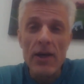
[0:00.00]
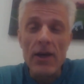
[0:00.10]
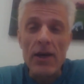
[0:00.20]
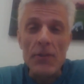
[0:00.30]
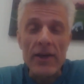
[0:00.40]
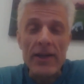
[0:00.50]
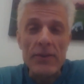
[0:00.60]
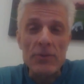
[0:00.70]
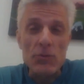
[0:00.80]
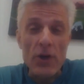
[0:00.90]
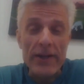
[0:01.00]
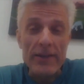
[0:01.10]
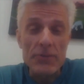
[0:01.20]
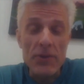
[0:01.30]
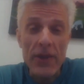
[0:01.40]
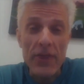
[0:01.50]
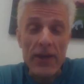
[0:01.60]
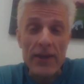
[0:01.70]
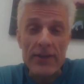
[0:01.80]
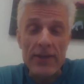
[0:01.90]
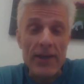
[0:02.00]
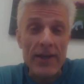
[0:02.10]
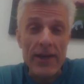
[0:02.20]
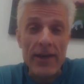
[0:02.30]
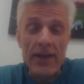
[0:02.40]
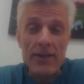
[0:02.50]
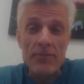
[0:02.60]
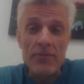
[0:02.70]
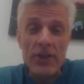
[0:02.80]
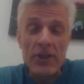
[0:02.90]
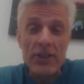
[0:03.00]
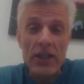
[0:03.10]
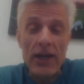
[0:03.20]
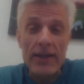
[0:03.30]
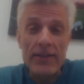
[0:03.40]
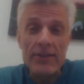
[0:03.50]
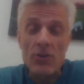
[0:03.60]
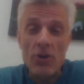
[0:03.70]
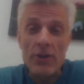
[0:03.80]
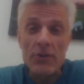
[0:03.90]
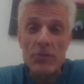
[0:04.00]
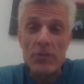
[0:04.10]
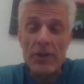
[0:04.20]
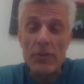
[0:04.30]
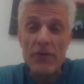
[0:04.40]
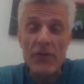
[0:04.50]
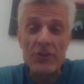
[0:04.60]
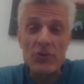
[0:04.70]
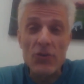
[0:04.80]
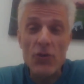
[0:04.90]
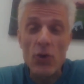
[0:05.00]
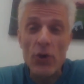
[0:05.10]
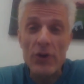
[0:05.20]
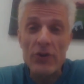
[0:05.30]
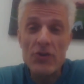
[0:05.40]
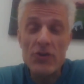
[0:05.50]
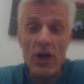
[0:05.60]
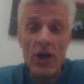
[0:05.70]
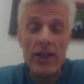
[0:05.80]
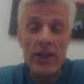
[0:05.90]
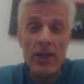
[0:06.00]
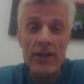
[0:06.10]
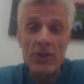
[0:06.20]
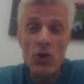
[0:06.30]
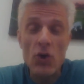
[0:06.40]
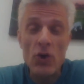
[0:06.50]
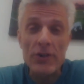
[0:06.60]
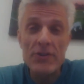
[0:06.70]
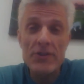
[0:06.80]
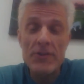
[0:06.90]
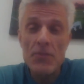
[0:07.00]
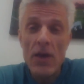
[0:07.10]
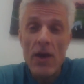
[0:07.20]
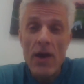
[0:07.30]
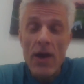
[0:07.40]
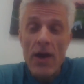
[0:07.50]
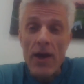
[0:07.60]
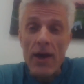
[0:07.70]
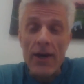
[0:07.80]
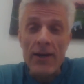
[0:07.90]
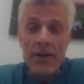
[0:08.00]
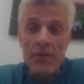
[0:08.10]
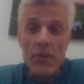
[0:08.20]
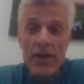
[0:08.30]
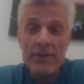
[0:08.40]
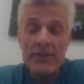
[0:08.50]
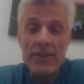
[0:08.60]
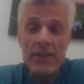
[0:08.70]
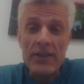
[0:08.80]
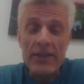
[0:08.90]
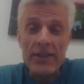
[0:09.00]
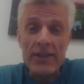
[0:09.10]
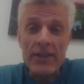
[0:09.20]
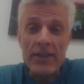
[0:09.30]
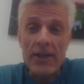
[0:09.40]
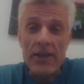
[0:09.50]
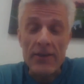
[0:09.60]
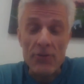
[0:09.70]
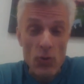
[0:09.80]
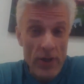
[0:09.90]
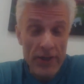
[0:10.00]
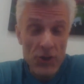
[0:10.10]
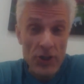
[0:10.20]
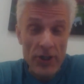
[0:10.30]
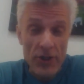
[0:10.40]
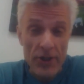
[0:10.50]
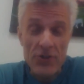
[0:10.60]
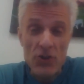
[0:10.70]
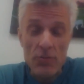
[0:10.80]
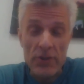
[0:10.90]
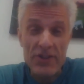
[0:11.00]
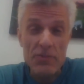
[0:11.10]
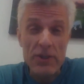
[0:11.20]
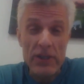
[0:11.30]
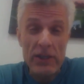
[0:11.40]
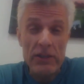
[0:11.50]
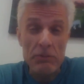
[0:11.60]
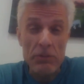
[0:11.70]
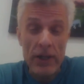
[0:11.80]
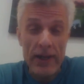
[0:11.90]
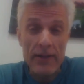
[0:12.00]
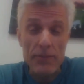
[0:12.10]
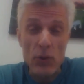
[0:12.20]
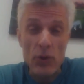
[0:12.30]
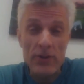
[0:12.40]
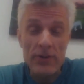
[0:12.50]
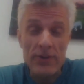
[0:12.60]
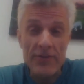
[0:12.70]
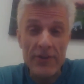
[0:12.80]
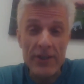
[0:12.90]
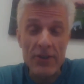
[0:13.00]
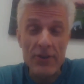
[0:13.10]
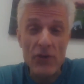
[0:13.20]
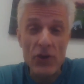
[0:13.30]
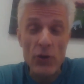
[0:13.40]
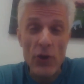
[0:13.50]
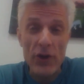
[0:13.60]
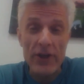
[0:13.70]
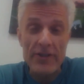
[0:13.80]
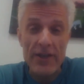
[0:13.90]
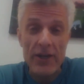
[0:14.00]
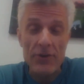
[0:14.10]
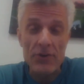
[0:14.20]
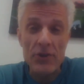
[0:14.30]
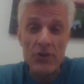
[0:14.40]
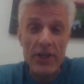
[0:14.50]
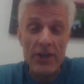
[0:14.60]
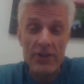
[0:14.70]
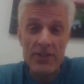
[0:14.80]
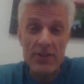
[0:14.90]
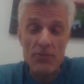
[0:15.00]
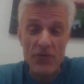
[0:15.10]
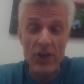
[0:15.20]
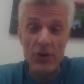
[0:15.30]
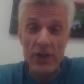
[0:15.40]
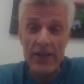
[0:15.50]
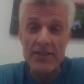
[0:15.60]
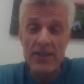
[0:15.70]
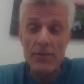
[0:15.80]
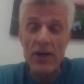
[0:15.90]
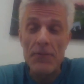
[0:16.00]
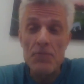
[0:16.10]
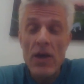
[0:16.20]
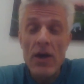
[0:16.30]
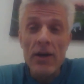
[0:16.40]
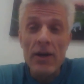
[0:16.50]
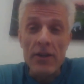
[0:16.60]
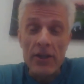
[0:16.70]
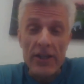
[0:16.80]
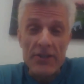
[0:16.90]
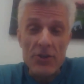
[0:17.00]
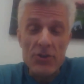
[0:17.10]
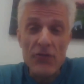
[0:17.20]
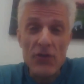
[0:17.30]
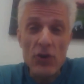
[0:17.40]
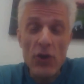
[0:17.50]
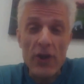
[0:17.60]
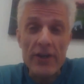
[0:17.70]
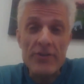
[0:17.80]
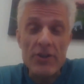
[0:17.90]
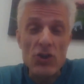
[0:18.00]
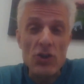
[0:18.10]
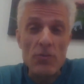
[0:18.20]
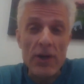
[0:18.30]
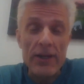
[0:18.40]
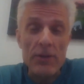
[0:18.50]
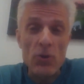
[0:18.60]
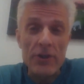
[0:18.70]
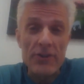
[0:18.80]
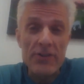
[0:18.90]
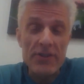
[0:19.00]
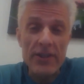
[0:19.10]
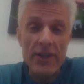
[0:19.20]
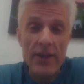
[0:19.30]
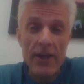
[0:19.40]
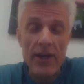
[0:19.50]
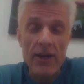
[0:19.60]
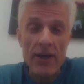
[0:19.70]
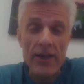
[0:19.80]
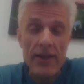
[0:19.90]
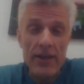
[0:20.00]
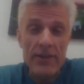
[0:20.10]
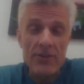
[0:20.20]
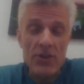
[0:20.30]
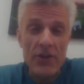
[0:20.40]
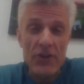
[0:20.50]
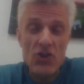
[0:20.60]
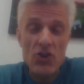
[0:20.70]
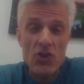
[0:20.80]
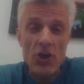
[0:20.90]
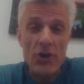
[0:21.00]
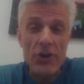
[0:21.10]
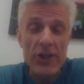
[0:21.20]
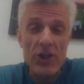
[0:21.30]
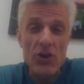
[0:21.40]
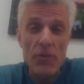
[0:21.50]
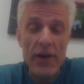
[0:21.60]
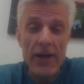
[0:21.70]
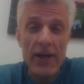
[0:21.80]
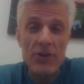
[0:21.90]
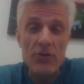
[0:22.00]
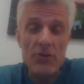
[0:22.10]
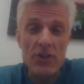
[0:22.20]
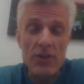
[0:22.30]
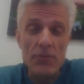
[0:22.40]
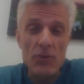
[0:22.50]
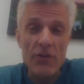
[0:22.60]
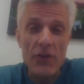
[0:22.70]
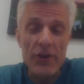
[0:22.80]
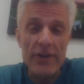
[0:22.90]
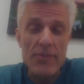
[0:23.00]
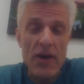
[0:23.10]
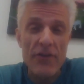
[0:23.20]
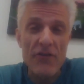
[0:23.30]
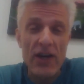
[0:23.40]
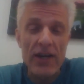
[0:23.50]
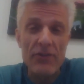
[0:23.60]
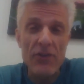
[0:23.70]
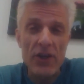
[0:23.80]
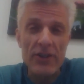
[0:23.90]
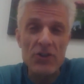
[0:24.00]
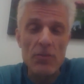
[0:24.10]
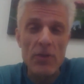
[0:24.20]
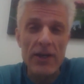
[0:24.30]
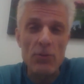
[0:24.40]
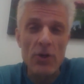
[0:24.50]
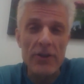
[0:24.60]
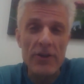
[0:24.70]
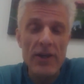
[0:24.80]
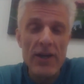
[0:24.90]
My name is Brian Smith, and I am very delighted and honored to be the professor for this online course. Basically, if you're watching this, you must be in Blackboard and have figured a few things out. No doubt it's fairly easy, but nonetheless, there's a few things that you might want to see there. I think it's on the Start Here page. There's a number of things, about 5 things you might want to